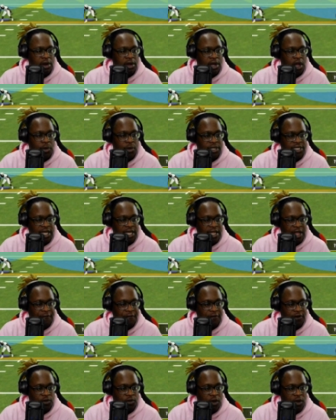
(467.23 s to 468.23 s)
already know. We sell
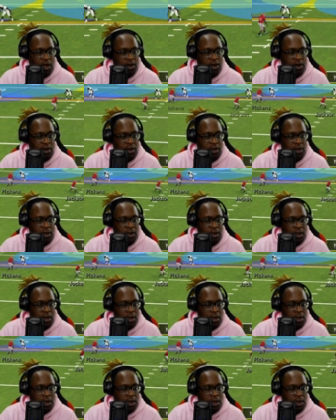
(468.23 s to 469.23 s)
out for the run.
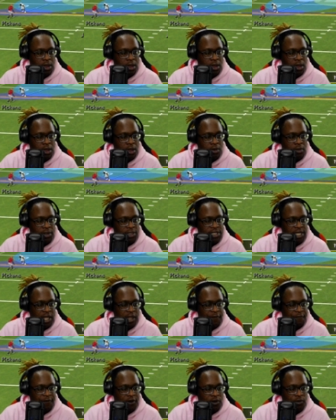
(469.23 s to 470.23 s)
We
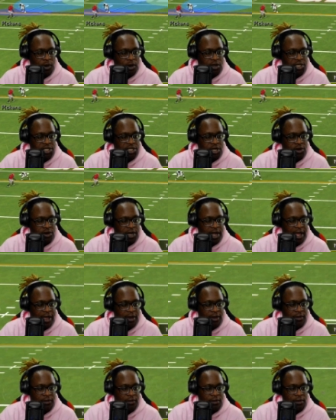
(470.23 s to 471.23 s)
sell out for the run this third
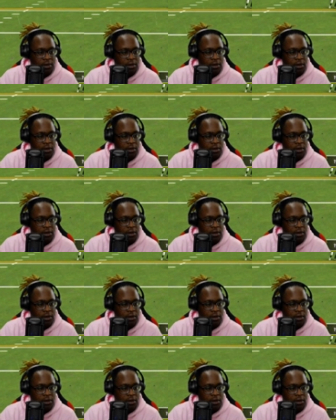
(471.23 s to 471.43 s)
down.